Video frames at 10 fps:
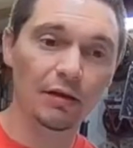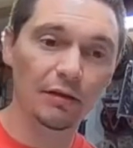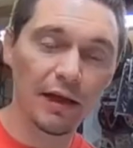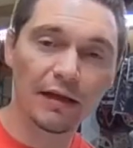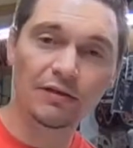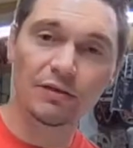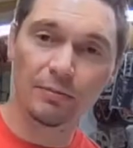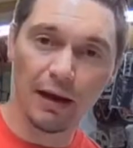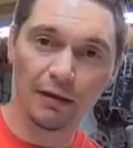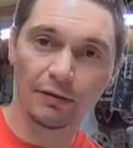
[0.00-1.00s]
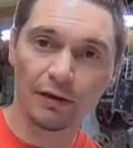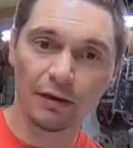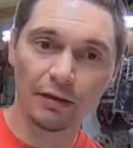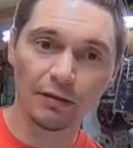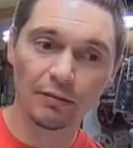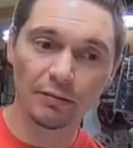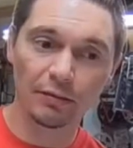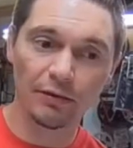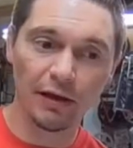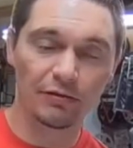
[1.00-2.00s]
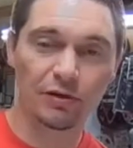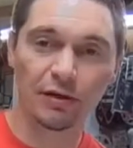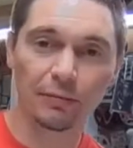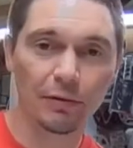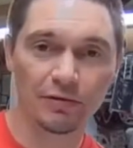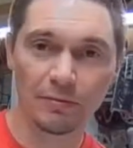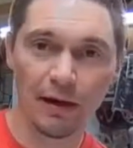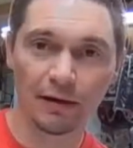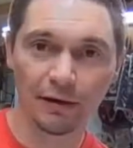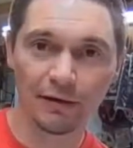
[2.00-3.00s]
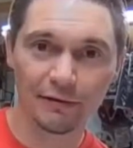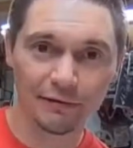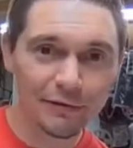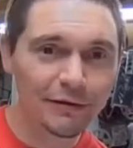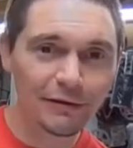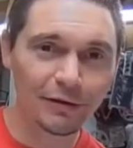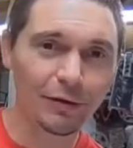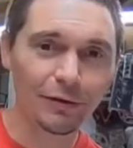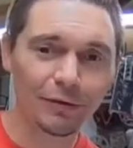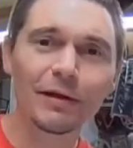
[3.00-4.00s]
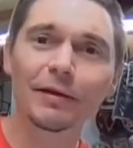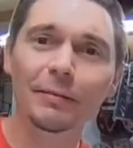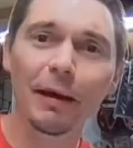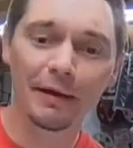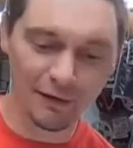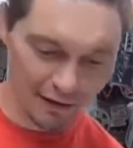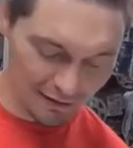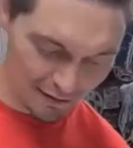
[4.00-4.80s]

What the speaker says: land your battery without trying to roast the battery. You know, don't kill the battery.